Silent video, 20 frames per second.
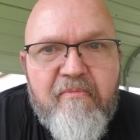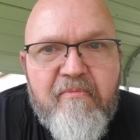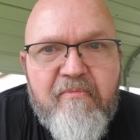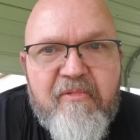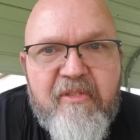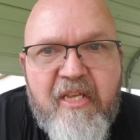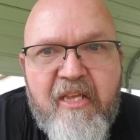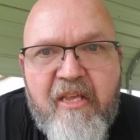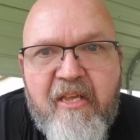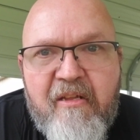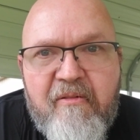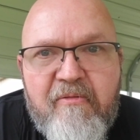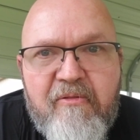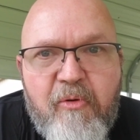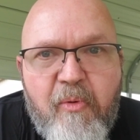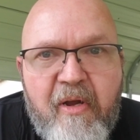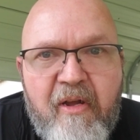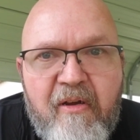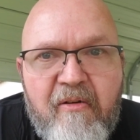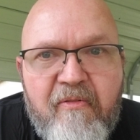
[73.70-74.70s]
10,
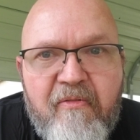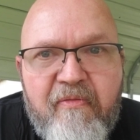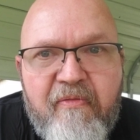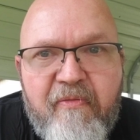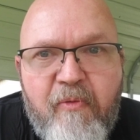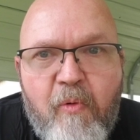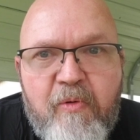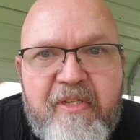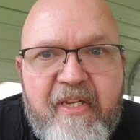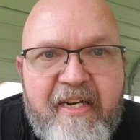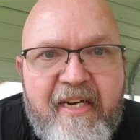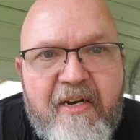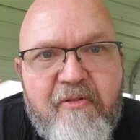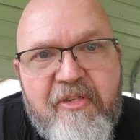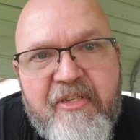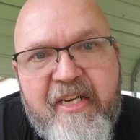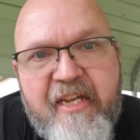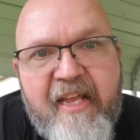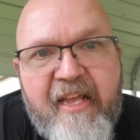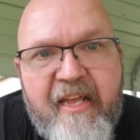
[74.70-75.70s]
12, 14 hours
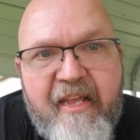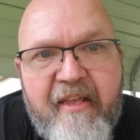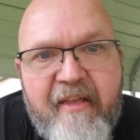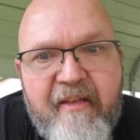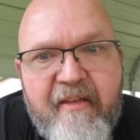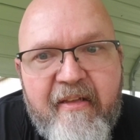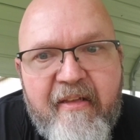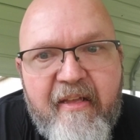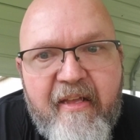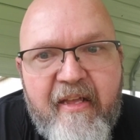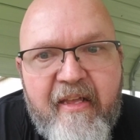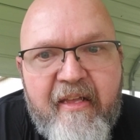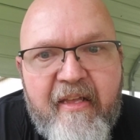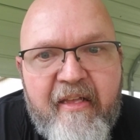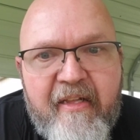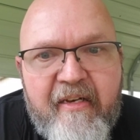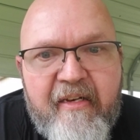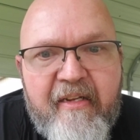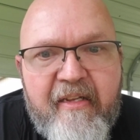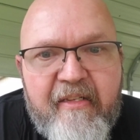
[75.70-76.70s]
a day,
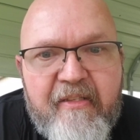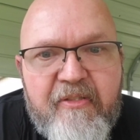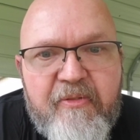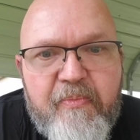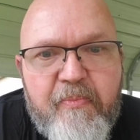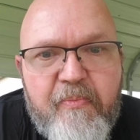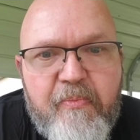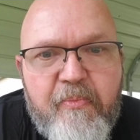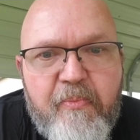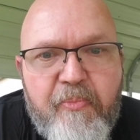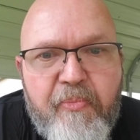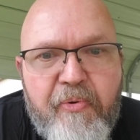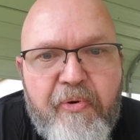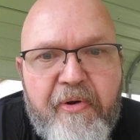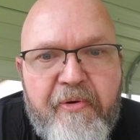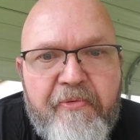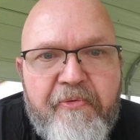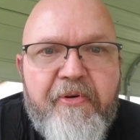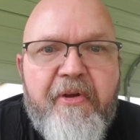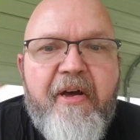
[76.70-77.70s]
and it's
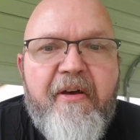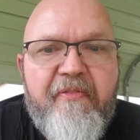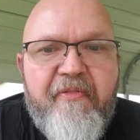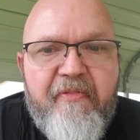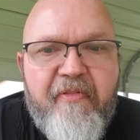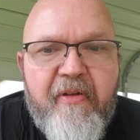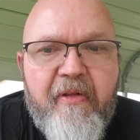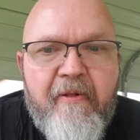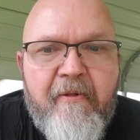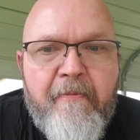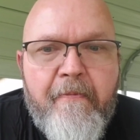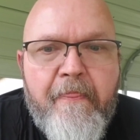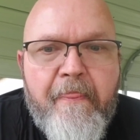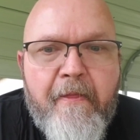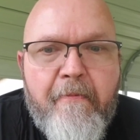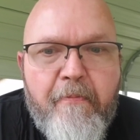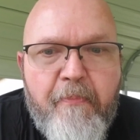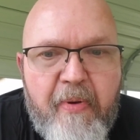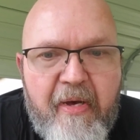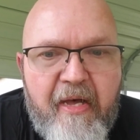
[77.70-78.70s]
pretty rough.
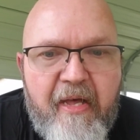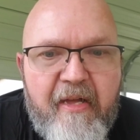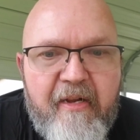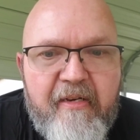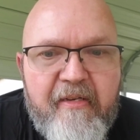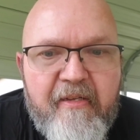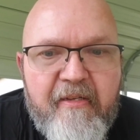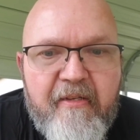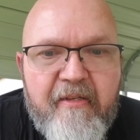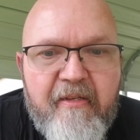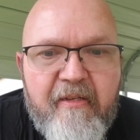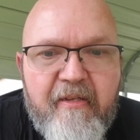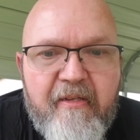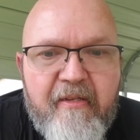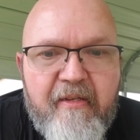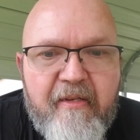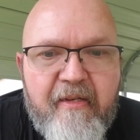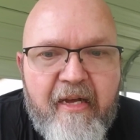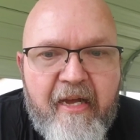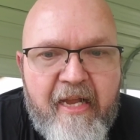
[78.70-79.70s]
But
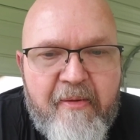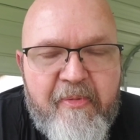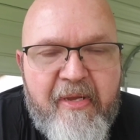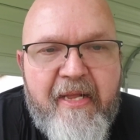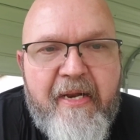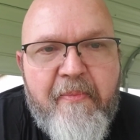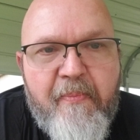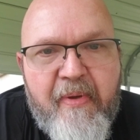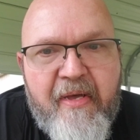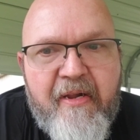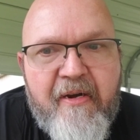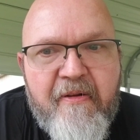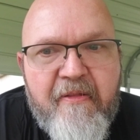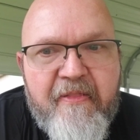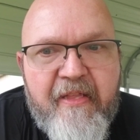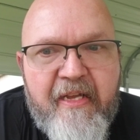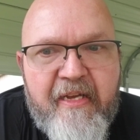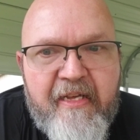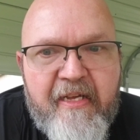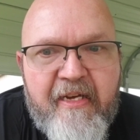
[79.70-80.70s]
I am getting better,
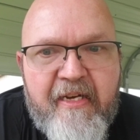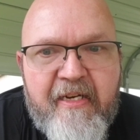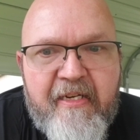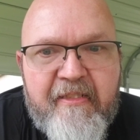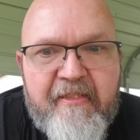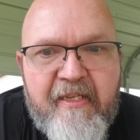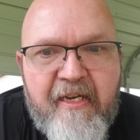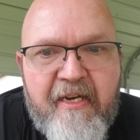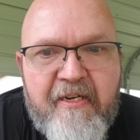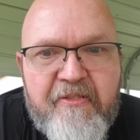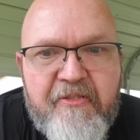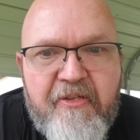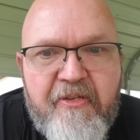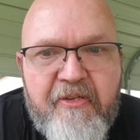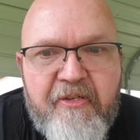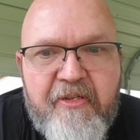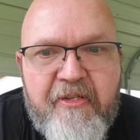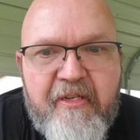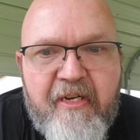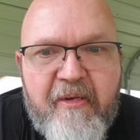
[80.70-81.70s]
thank God. God is
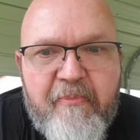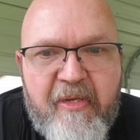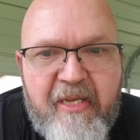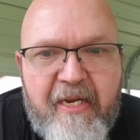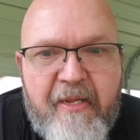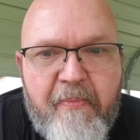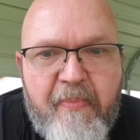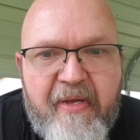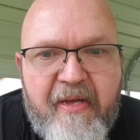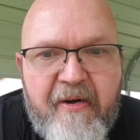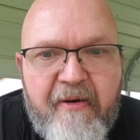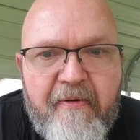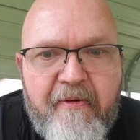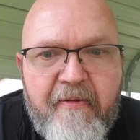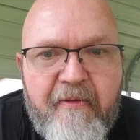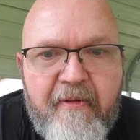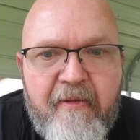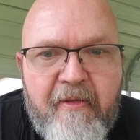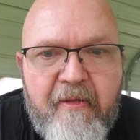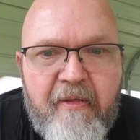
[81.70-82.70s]
good. I'm getting better.
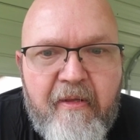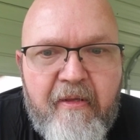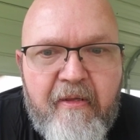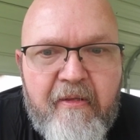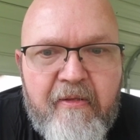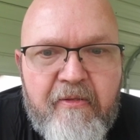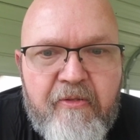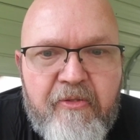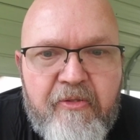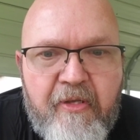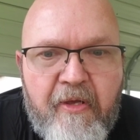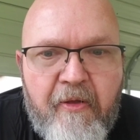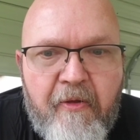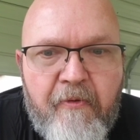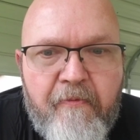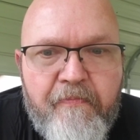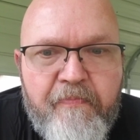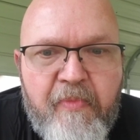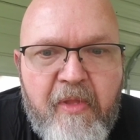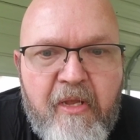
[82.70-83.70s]

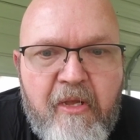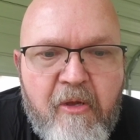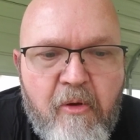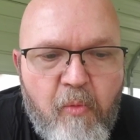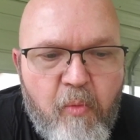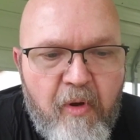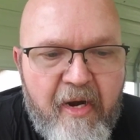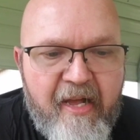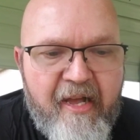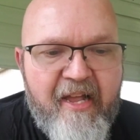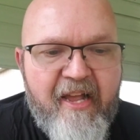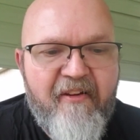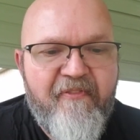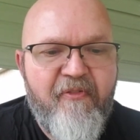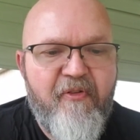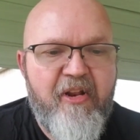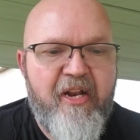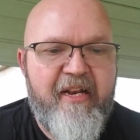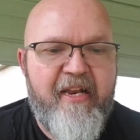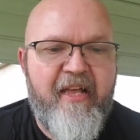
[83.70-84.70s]
So what I have
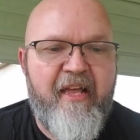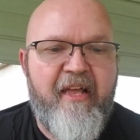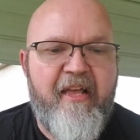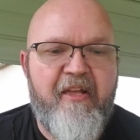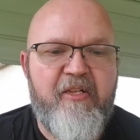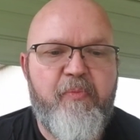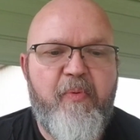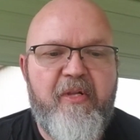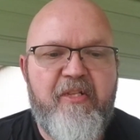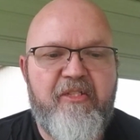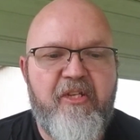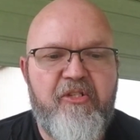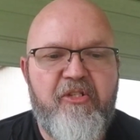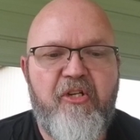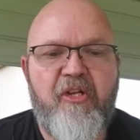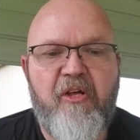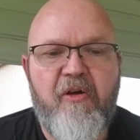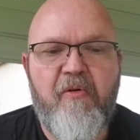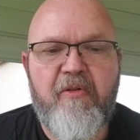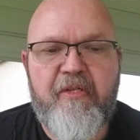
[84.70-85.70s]
for you today, it's been such a
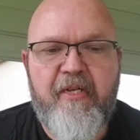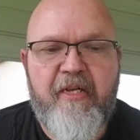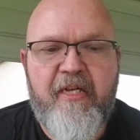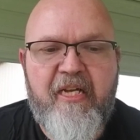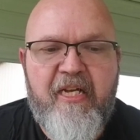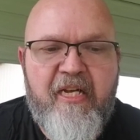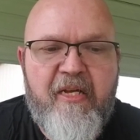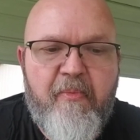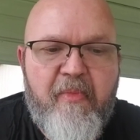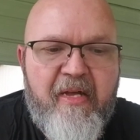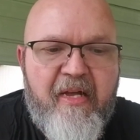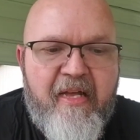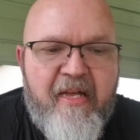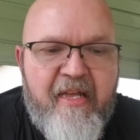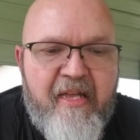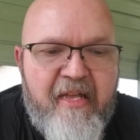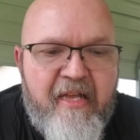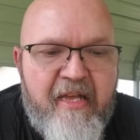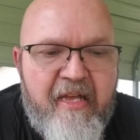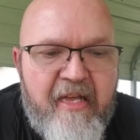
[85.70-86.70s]
long time. I
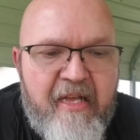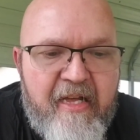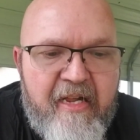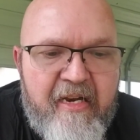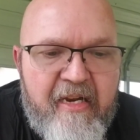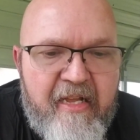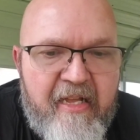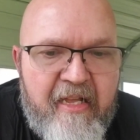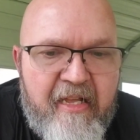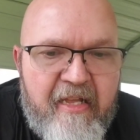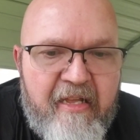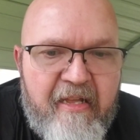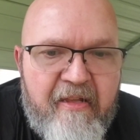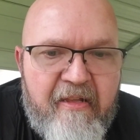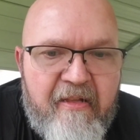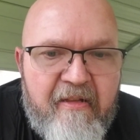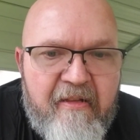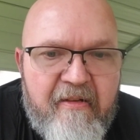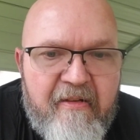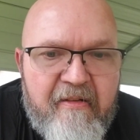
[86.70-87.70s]
had
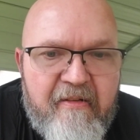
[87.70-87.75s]
a